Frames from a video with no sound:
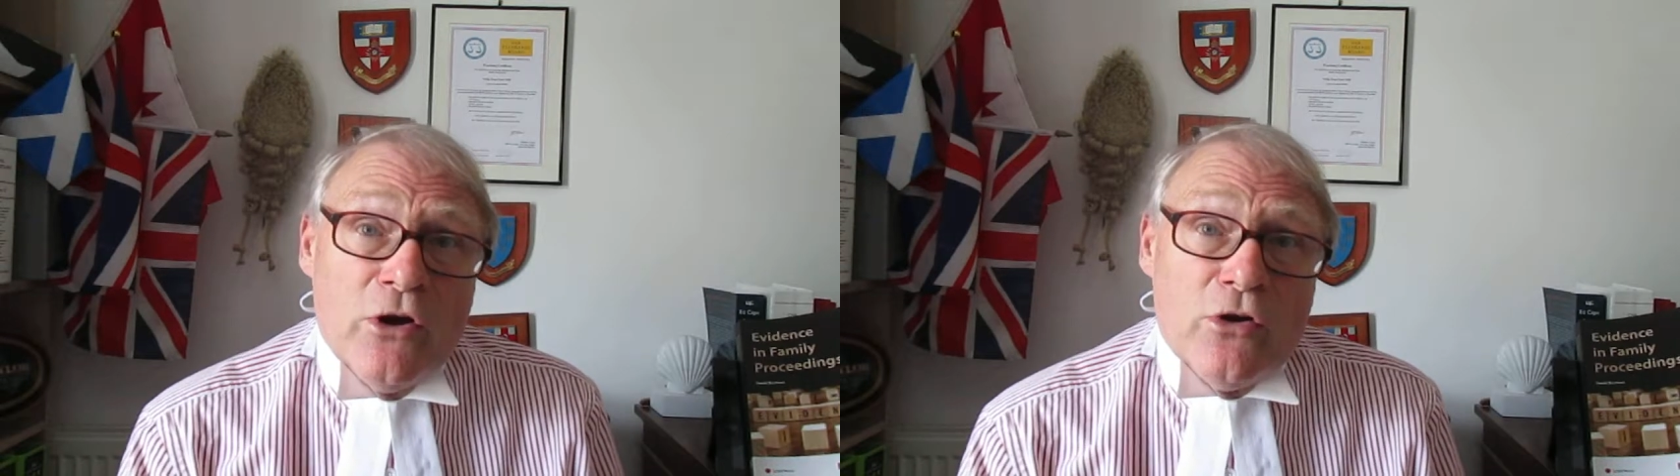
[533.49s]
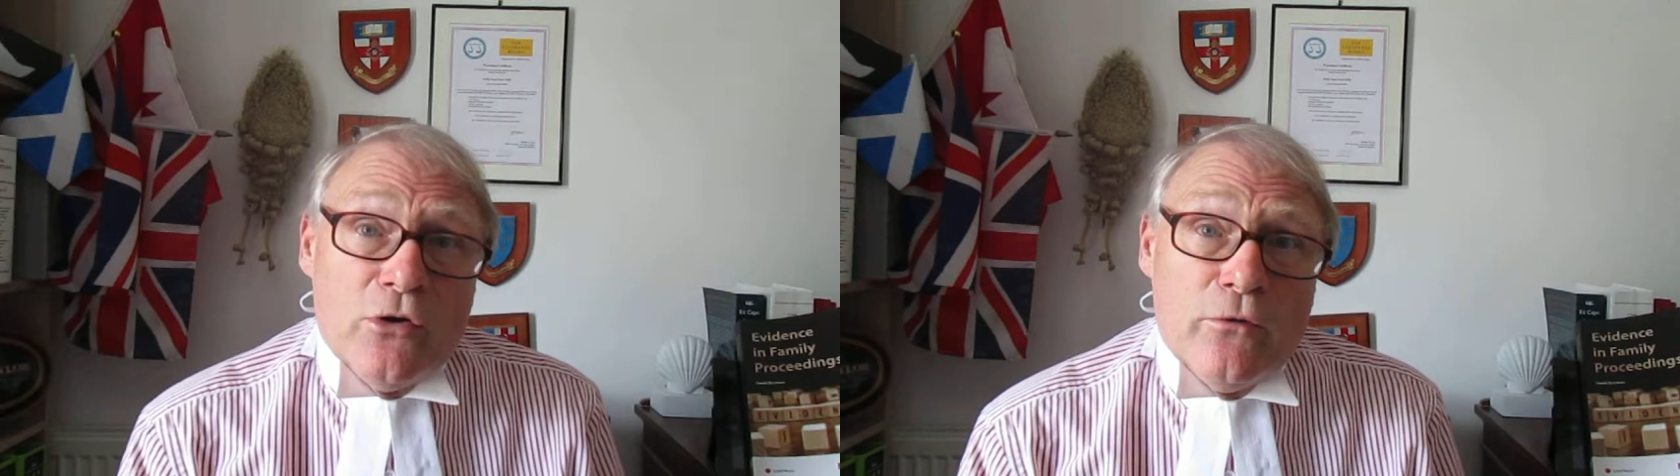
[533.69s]

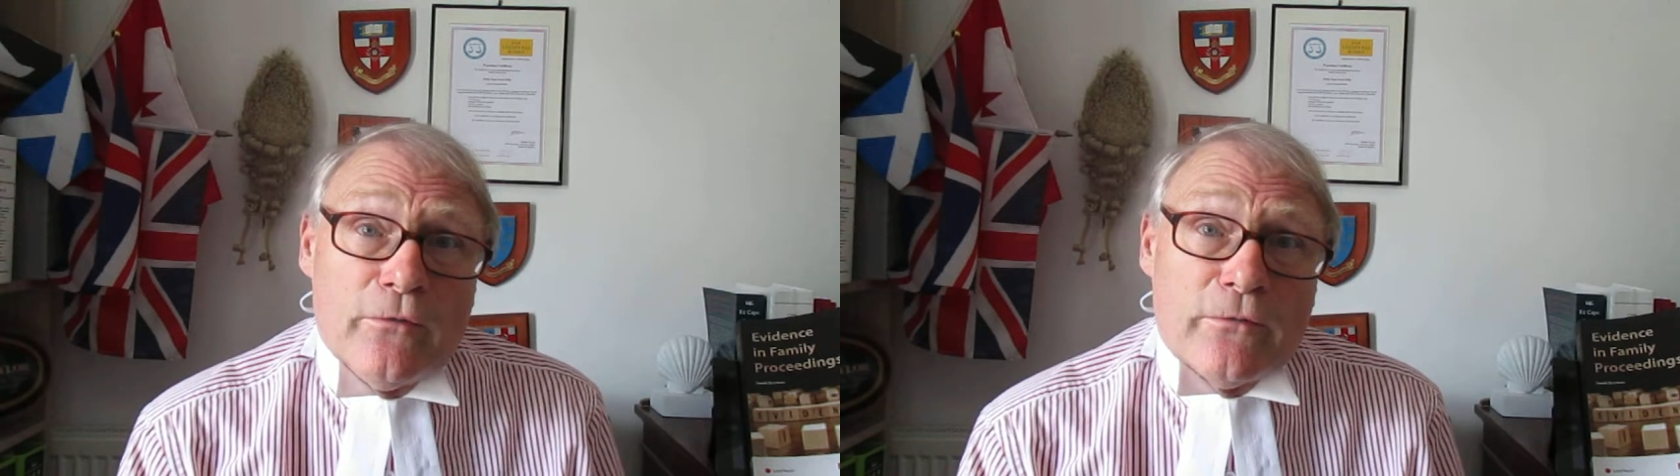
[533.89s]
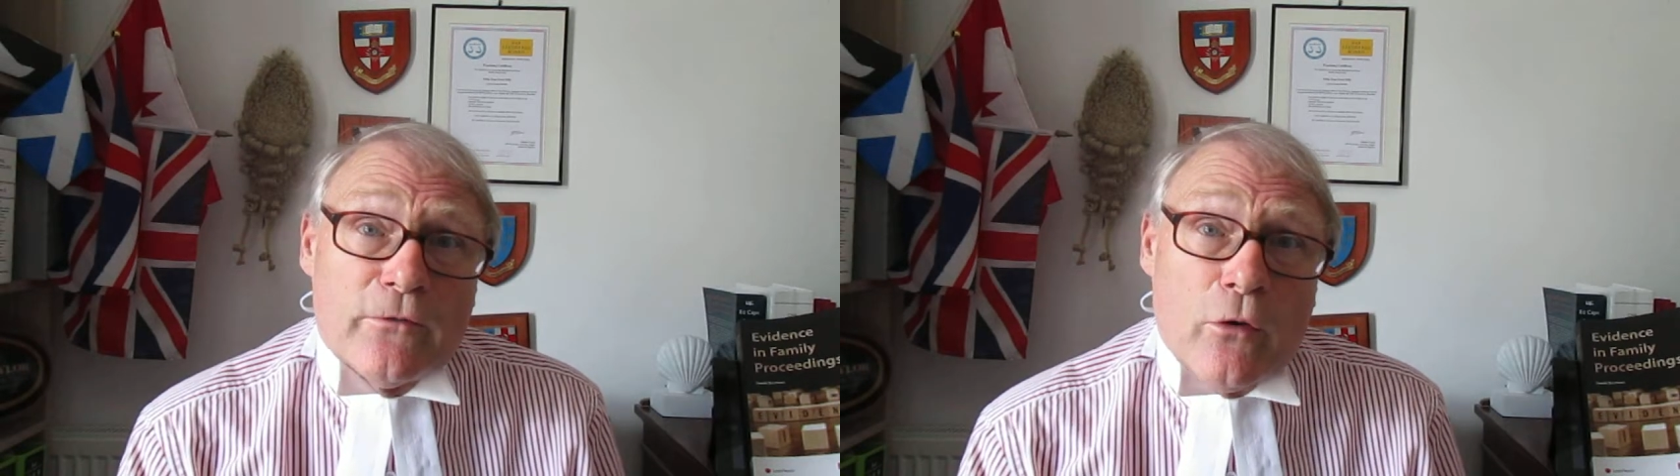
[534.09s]

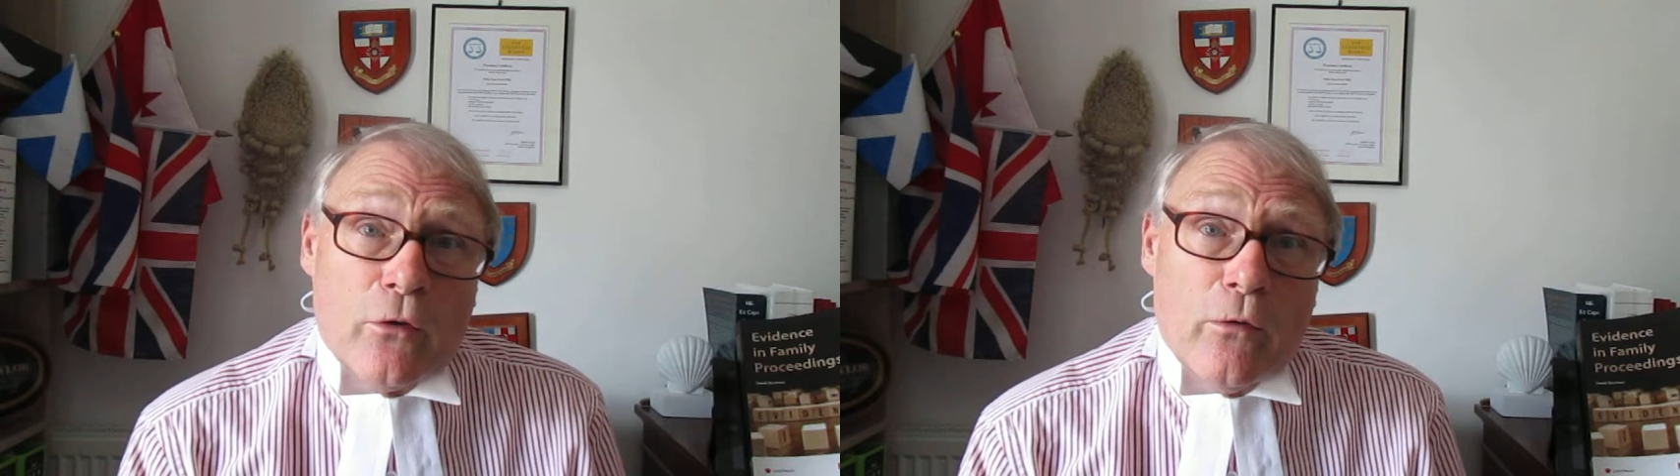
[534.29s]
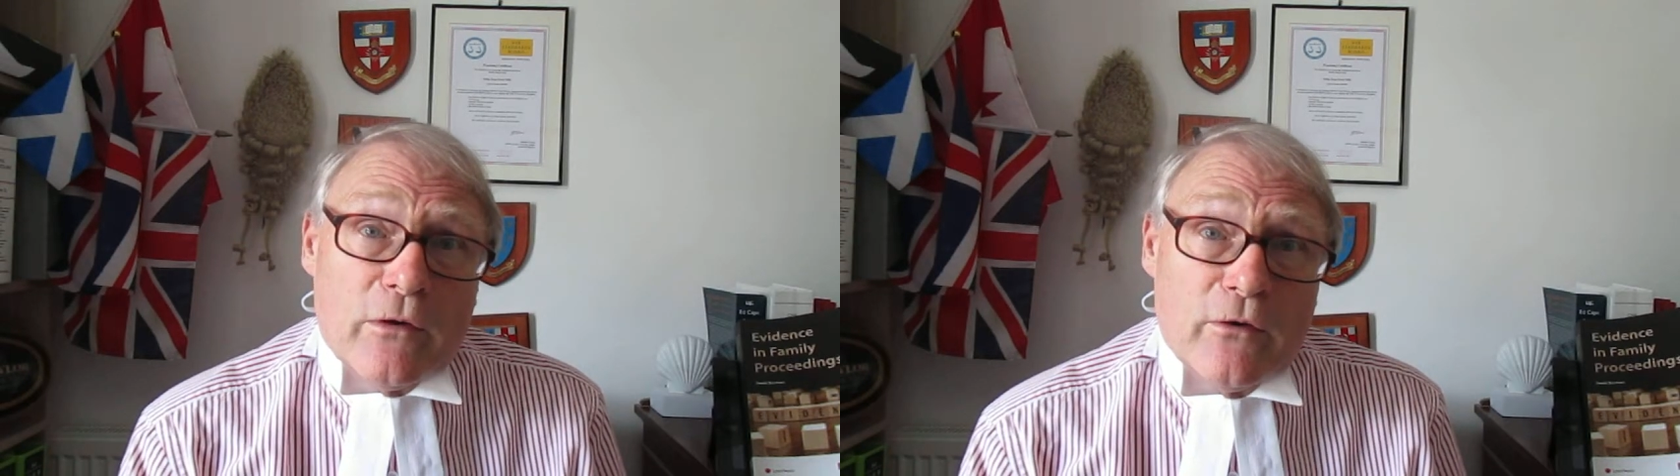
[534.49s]
who've got
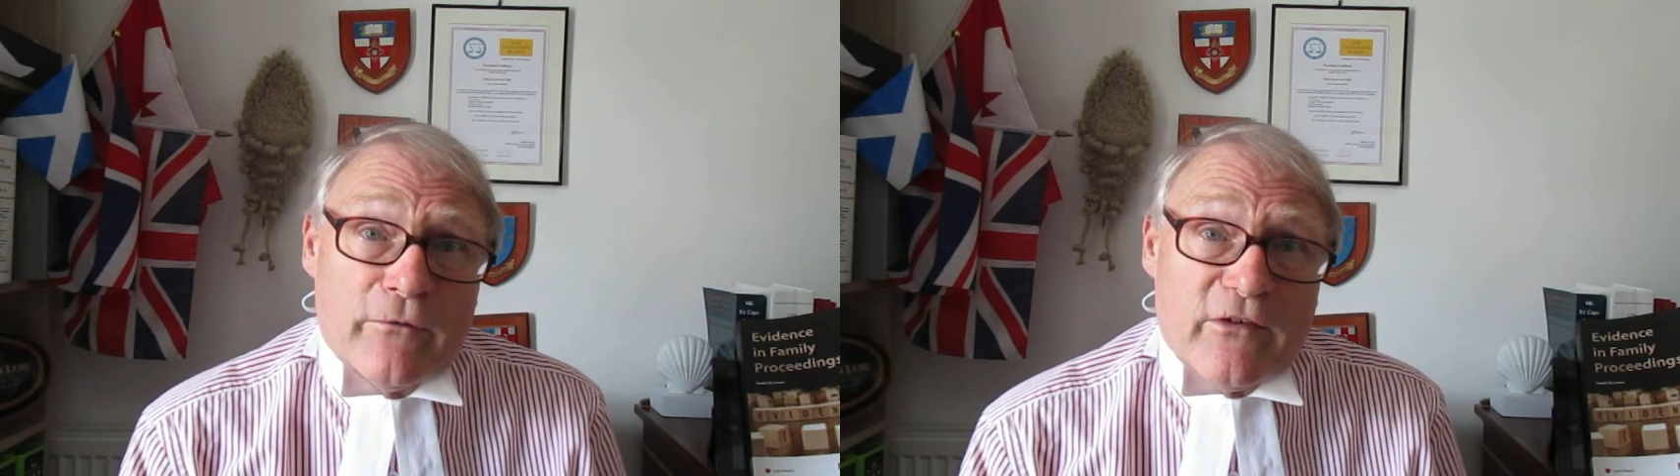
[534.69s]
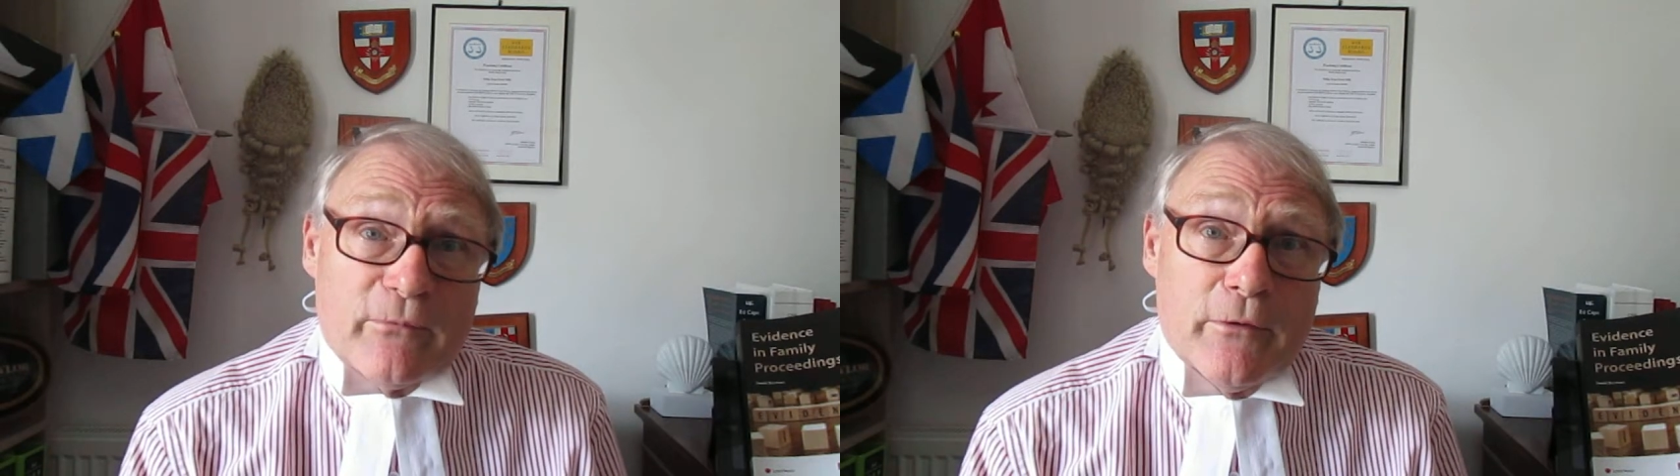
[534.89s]
quite a lot of
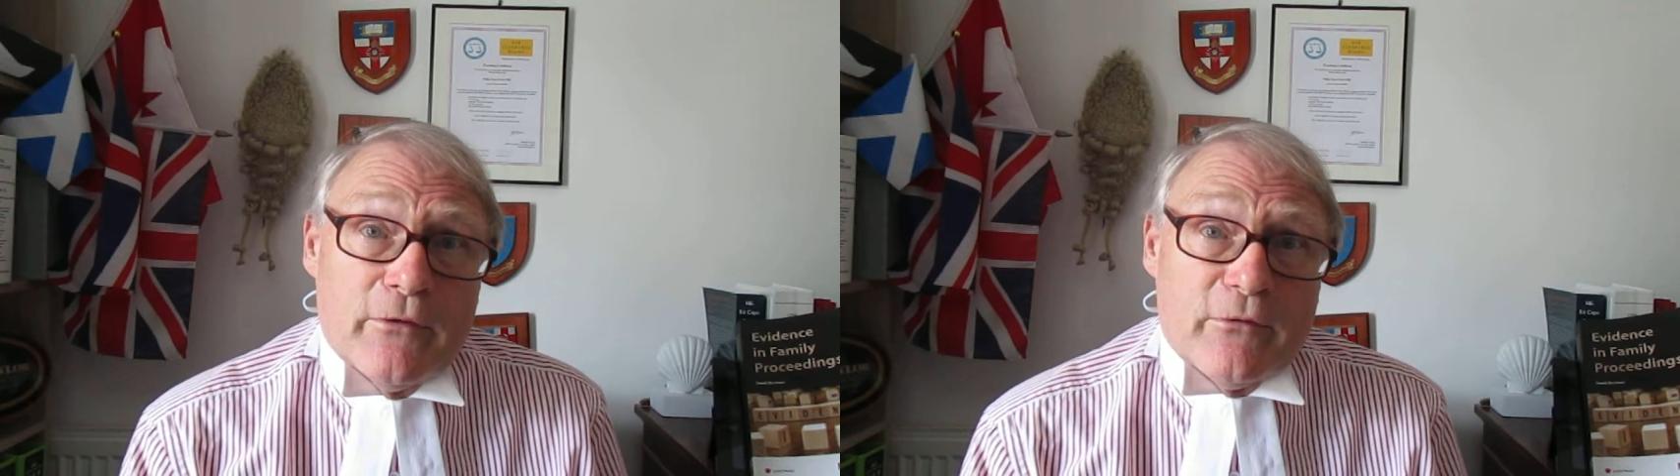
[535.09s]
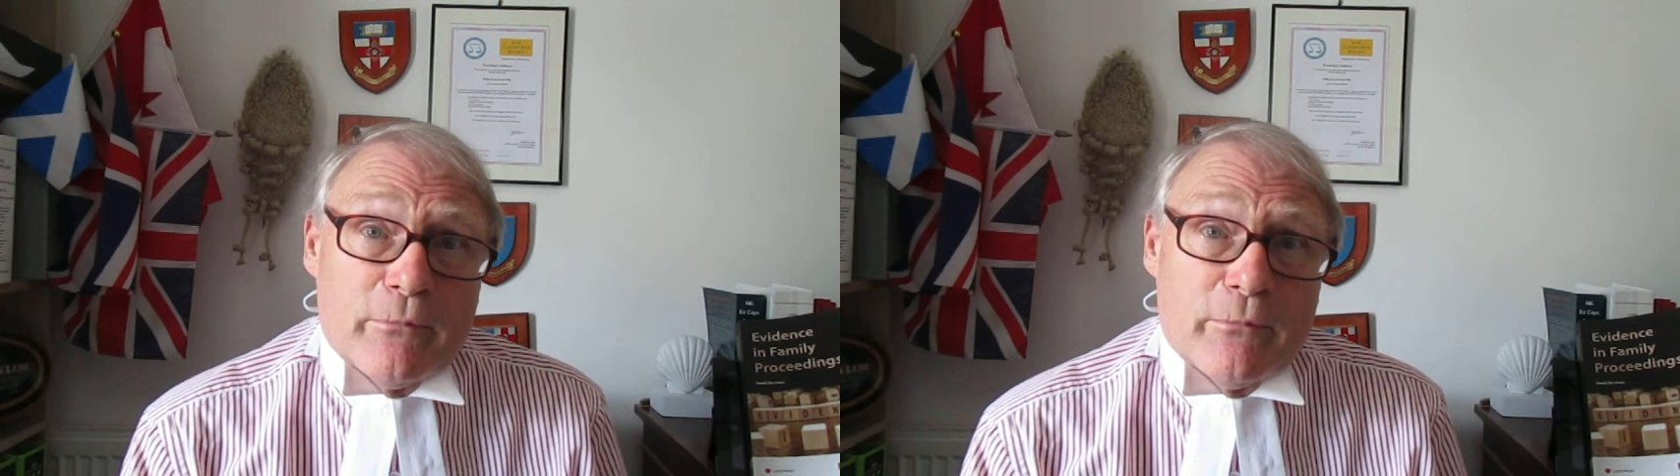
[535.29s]
experience,